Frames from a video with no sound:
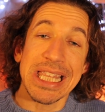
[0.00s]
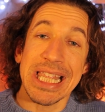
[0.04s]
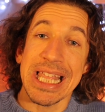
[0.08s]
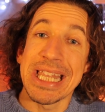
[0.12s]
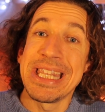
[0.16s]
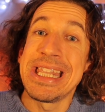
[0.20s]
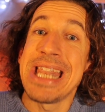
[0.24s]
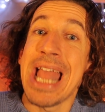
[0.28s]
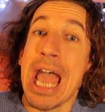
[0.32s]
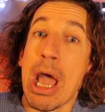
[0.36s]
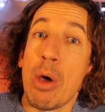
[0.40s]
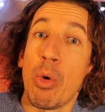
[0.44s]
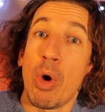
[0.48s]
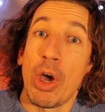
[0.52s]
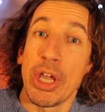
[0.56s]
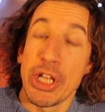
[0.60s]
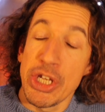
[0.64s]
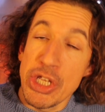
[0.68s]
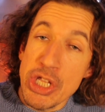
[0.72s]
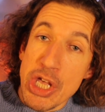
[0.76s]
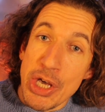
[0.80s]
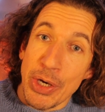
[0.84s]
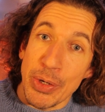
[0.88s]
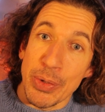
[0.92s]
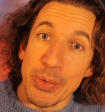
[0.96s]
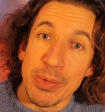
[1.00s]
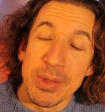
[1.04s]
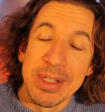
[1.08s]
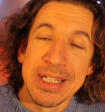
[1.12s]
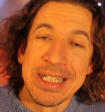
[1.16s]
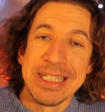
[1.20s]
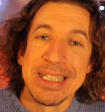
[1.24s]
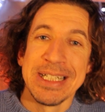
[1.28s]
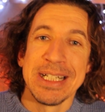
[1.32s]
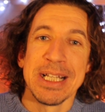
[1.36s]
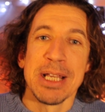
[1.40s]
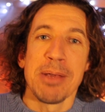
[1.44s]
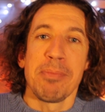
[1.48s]
Now I know,
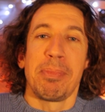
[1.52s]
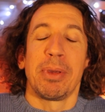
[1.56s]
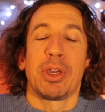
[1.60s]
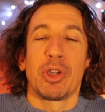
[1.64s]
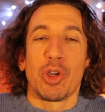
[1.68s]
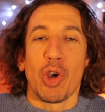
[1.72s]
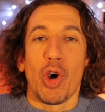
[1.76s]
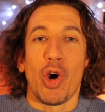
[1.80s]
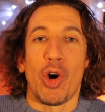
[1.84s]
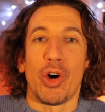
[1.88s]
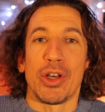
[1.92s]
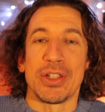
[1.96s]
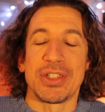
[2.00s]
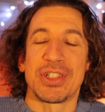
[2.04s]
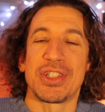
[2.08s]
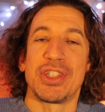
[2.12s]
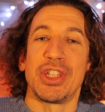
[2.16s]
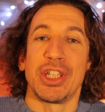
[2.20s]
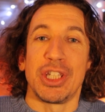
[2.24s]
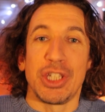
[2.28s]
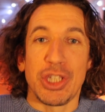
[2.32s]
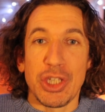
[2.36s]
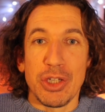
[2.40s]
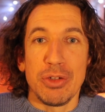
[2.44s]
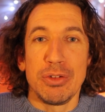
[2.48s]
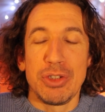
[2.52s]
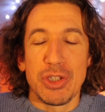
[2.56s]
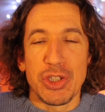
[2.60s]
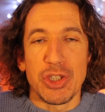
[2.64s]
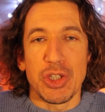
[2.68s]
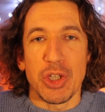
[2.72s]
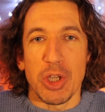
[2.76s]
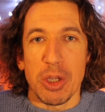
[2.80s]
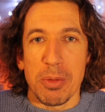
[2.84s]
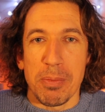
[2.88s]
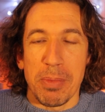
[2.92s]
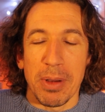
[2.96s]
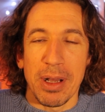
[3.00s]
because the
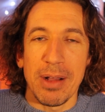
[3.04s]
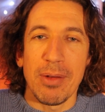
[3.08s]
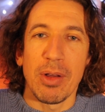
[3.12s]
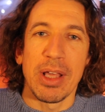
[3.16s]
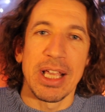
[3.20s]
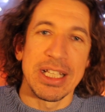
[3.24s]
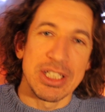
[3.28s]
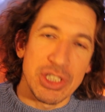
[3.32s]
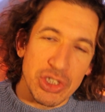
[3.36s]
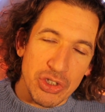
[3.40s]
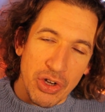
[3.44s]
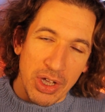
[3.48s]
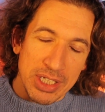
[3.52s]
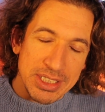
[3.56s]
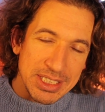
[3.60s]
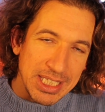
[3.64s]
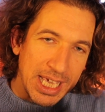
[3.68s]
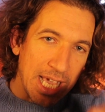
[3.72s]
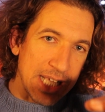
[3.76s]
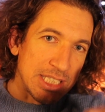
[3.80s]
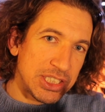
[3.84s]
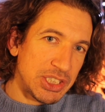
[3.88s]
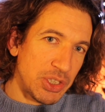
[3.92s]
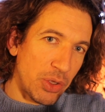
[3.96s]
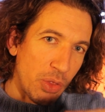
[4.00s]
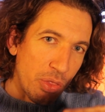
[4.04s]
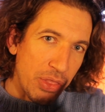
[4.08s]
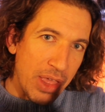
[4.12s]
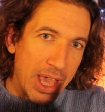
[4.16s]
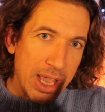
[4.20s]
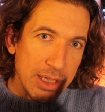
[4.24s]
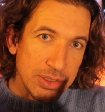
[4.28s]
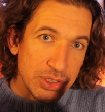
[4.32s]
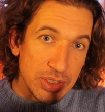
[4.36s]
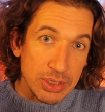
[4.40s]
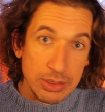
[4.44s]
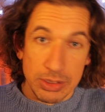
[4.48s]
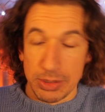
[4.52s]
YouTuber is trying to get to
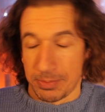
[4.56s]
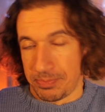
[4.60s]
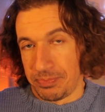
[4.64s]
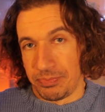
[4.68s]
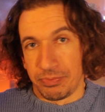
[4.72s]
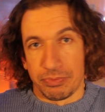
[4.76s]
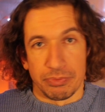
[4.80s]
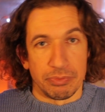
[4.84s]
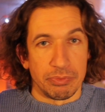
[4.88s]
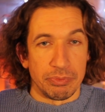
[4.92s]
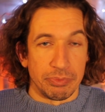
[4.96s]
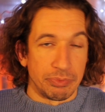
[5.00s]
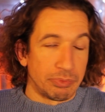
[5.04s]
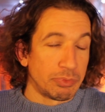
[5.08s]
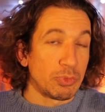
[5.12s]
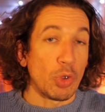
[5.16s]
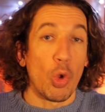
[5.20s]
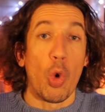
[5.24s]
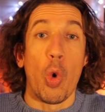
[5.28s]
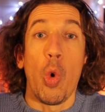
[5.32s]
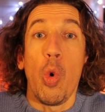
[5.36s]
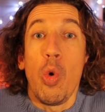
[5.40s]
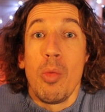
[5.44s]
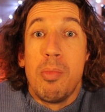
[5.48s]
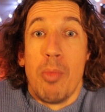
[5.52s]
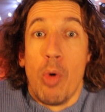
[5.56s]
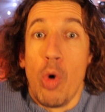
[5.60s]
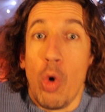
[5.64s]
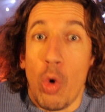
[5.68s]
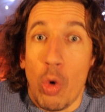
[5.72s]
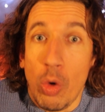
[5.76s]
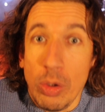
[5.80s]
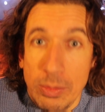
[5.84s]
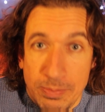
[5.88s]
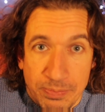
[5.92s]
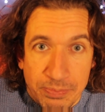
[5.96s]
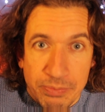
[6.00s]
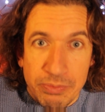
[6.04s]
1,000 or
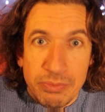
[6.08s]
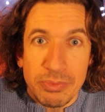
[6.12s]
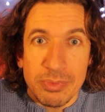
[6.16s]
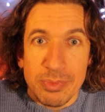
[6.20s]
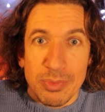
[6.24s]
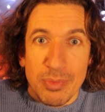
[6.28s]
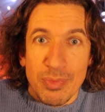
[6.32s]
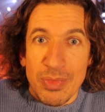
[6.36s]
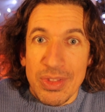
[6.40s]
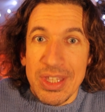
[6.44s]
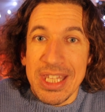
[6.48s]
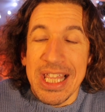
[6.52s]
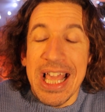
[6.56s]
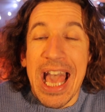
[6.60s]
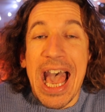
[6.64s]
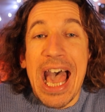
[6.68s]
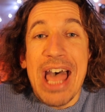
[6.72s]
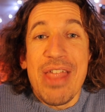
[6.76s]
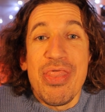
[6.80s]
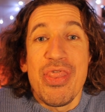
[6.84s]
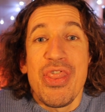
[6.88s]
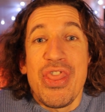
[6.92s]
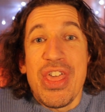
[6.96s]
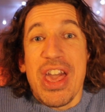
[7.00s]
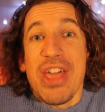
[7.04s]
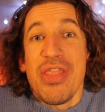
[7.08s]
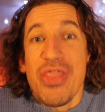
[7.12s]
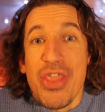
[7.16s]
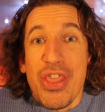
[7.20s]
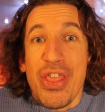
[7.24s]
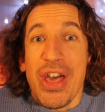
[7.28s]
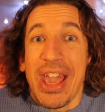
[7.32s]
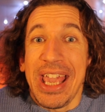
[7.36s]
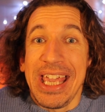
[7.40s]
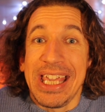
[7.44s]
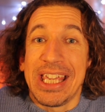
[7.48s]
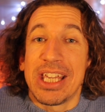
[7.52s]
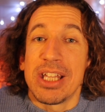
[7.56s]
more, and then
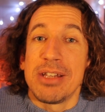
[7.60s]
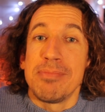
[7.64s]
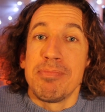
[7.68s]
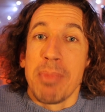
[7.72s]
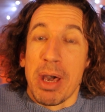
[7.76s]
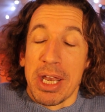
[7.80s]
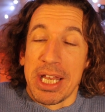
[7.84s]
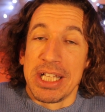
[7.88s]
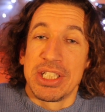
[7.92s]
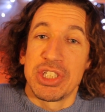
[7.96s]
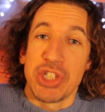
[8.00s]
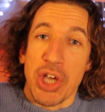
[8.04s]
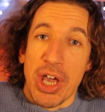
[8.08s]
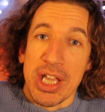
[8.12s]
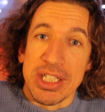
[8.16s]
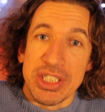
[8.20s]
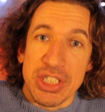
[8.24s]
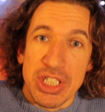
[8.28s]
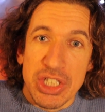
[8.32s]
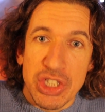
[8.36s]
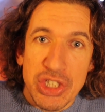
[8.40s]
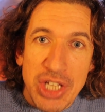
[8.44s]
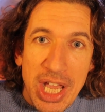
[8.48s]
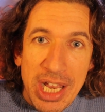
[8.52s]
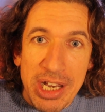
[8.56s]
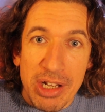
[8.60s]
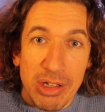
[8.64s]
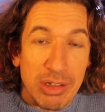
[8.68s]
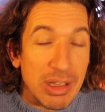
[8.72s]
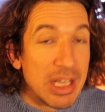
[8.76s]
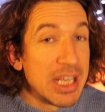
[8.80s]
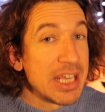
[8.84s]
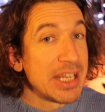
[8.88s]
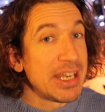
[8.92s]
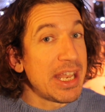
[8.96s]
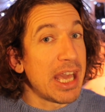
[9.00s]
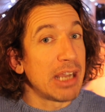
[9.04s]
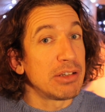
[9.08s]
they can monetize the channel.
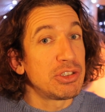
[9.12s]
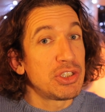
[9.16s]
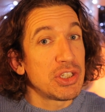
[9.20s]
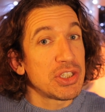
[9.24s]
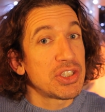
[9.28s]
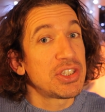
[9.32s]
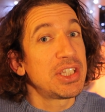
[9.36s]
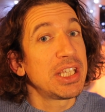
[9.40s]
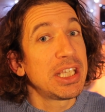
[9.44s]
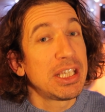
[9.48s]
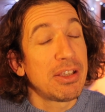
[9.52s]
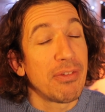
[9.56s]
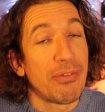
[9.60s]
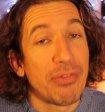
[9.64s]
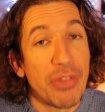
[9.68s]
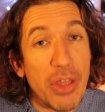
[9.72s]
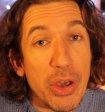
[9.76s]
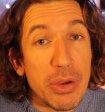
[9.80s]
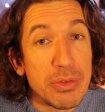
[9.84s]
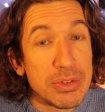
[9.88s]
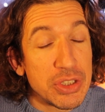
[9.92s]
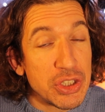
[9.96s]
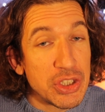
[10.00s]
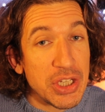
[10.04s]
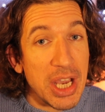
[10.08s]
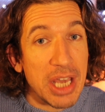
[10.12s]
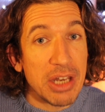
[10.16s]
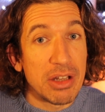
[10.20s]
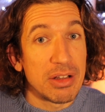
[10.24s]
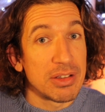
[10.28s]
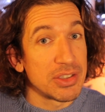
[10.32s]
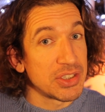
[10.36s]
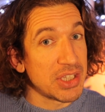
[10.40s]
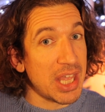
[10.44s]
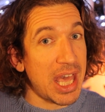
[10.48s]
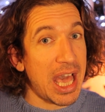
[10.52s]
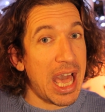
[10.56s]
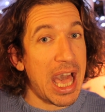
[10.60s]
Now just think of those
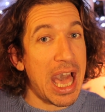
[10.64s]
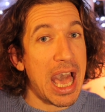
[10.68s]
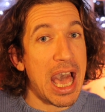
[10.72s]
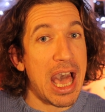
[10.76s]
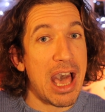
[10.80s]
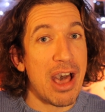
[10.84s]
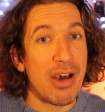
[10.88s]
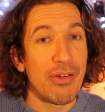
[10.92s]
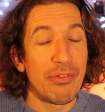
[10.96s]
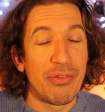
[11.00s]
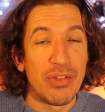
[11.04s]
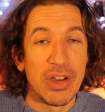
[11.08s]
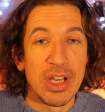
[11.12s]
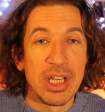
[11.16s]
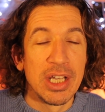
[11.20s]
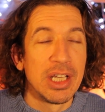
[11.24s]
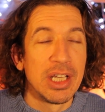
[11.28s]
channels that have